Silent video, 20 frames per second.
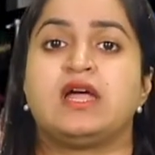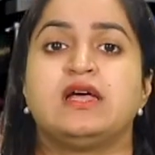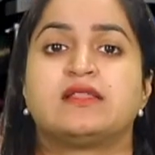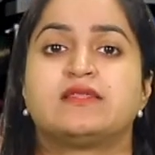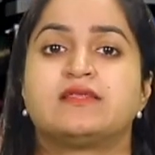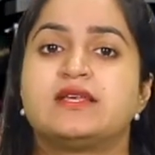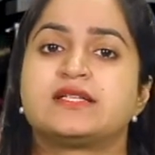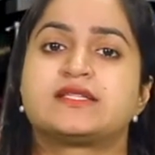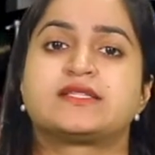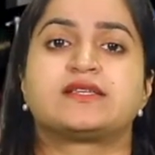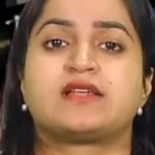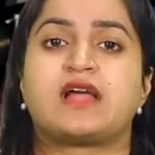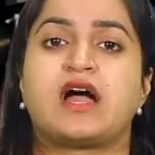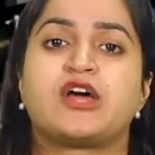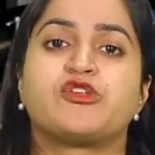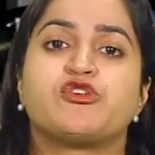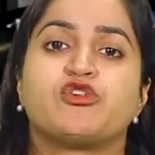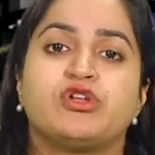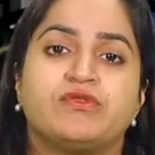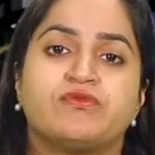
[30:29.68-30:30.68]
This
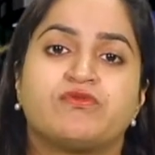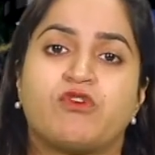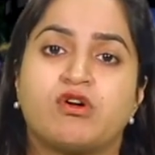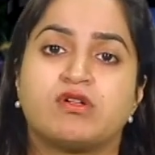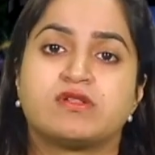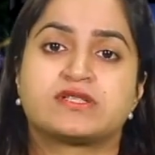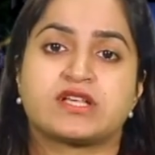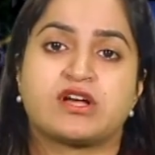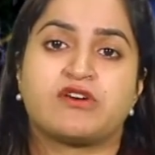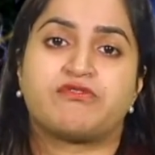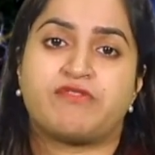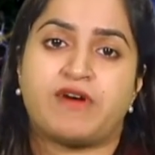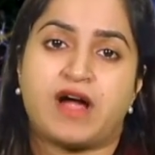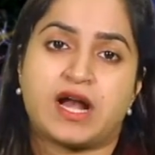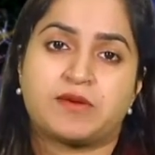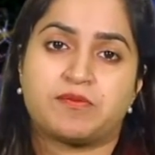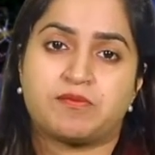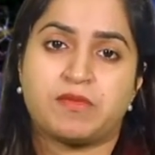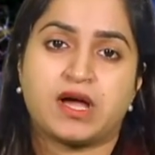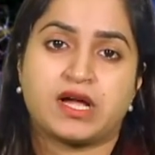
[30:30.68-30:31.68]
scenario involves a
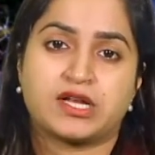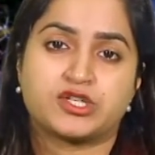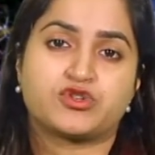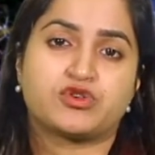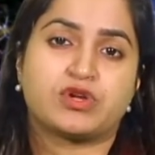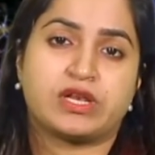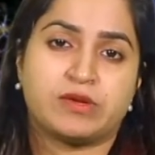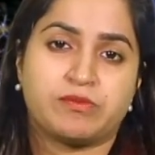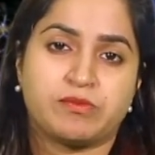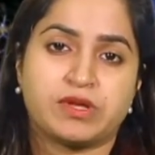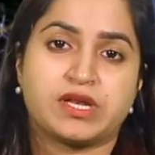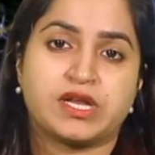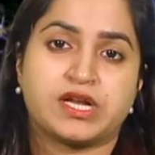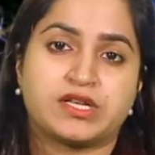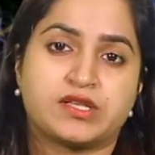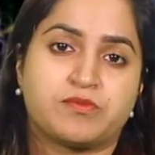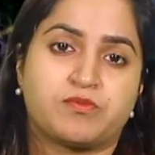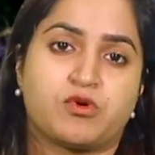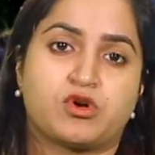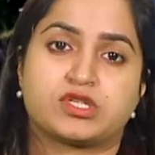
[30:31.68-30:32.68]
fat man to eliminate
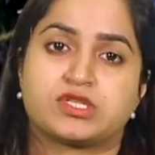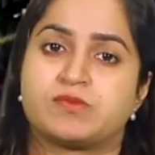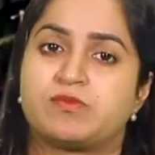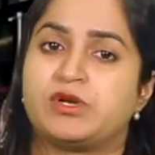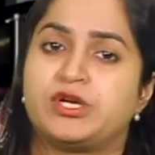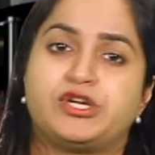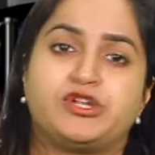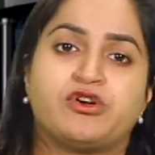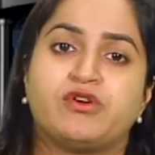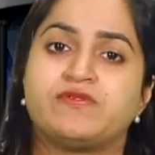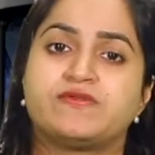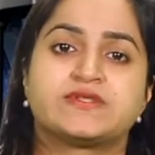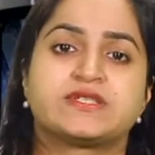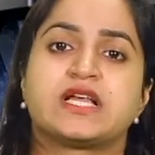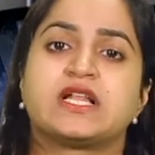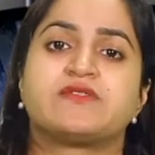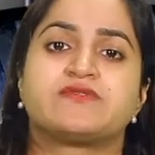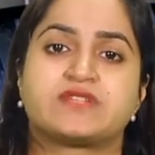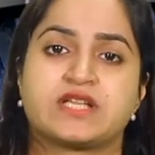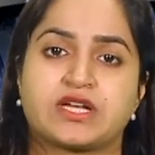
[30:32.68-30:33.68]
the possibility of
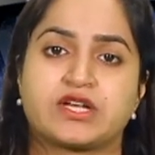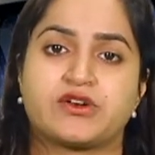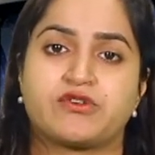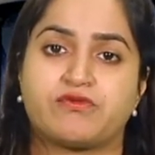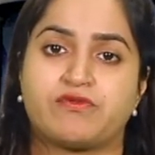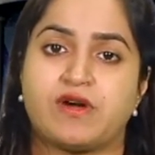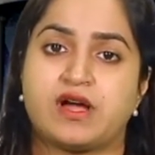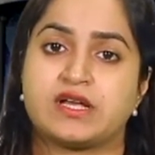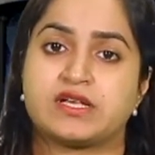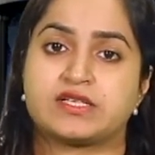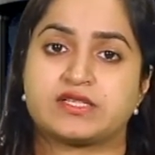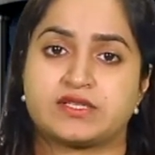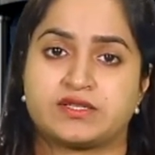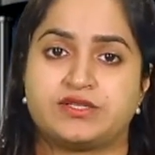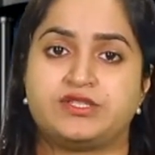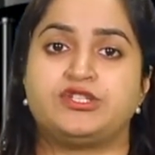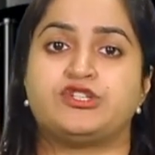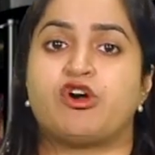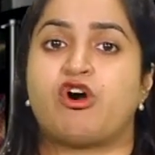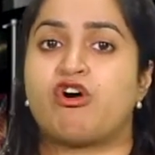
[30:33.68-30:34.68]
self-sacrifice.
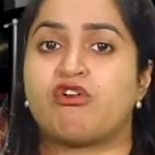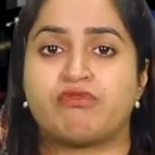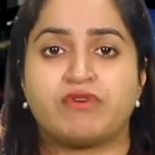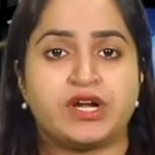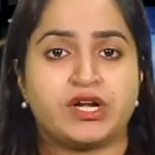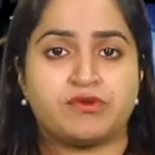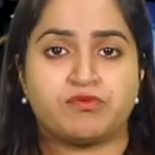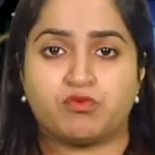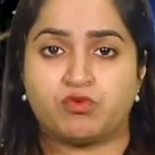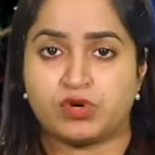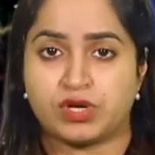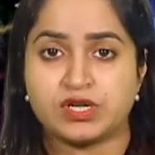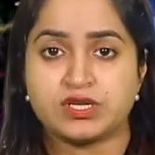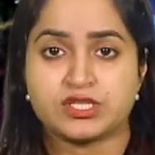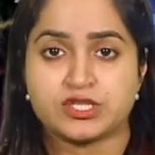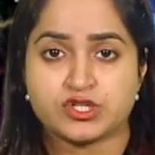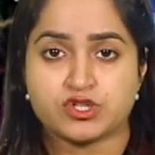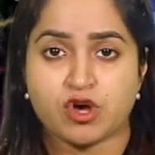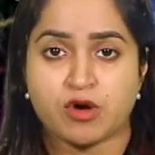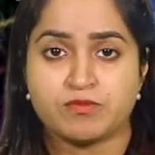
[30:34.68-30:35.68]
Your weight wouldn't
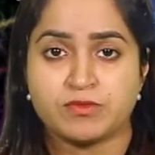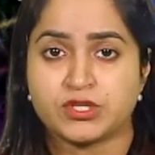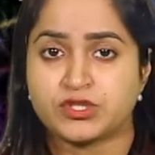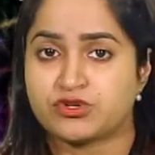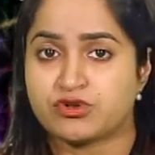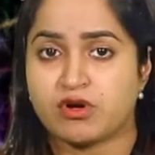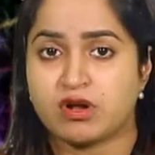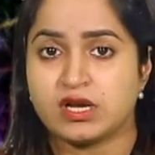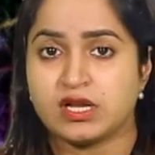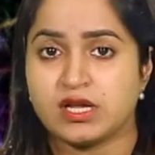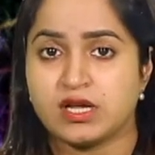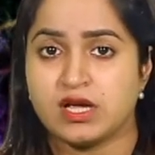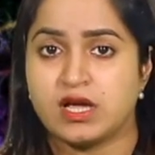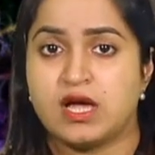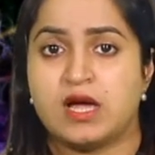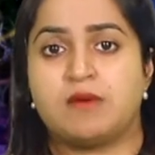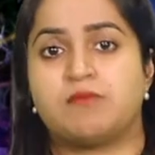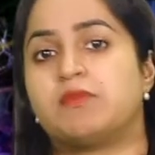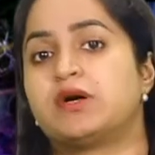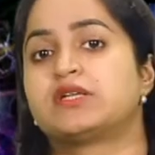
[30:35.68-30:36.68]
stop the trolley,
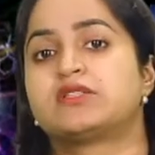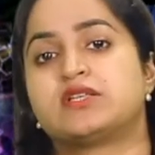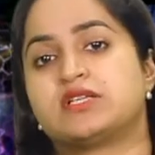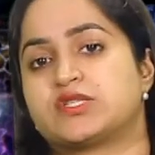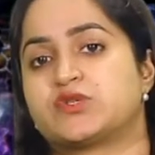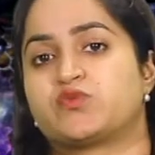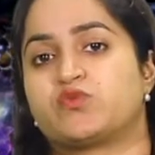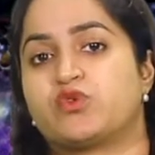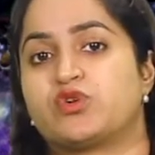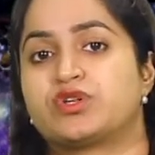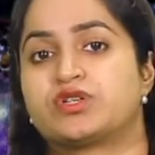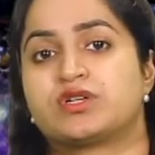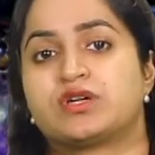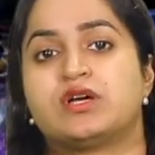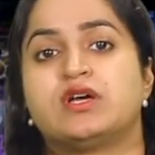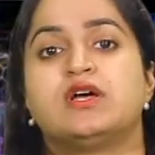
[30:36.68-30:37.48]
but this would.